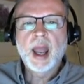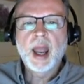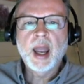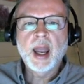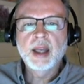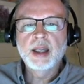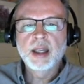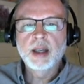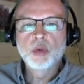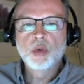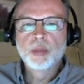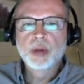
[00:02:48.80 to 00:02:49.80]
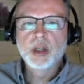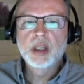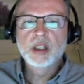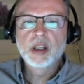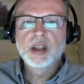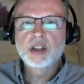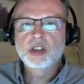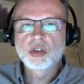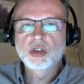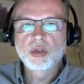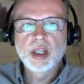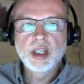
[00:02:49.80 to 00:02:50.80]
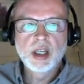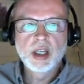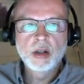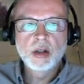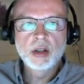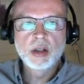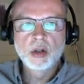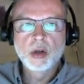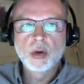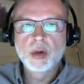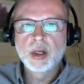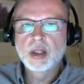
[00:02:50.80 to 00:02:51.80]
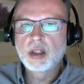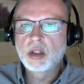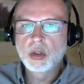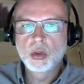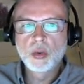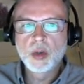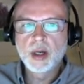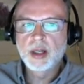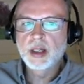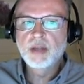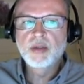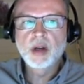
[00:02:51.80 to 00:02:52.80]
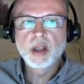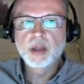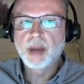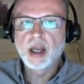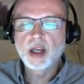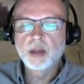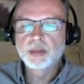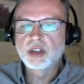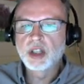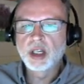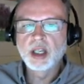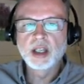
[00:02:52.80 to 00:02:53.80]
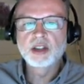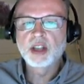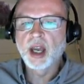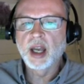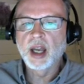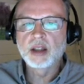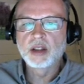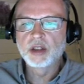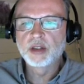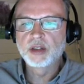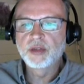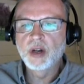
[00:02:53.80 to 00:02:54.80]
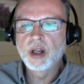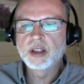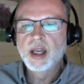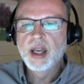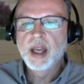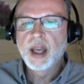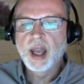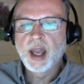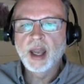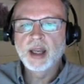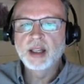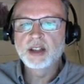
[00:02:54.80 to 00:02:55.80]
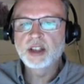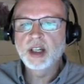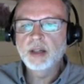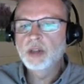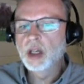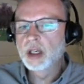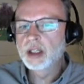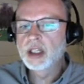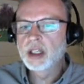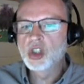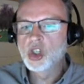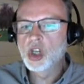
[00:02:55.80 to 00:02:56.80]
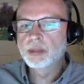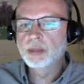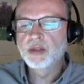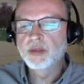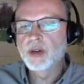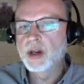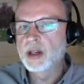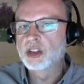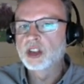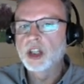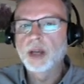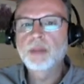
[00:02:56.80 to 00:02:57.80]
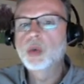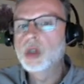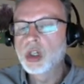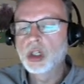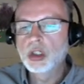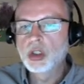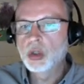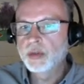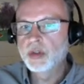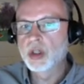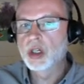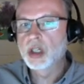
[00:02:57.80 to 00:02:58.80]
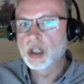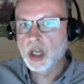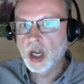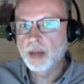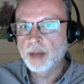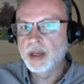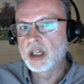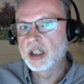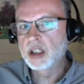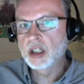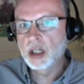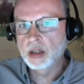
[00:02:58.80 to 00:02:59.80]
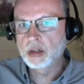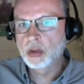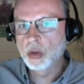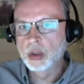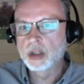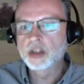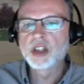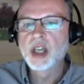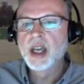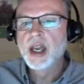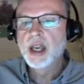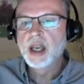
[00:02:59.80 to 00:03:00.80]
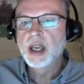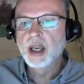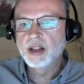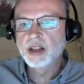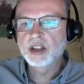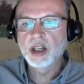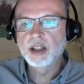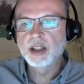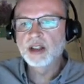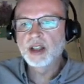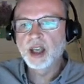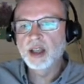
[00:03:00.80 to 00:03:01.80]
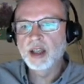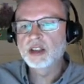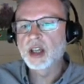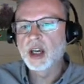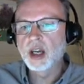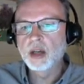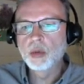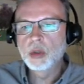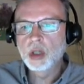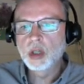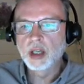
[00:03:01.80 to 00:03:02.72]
and it will bring you to this screen here. You're going to uh, leave all the backup settings at their default. And instead of clicking jump to the final step, which you could do if you're going to copy an entire course, in this case, I will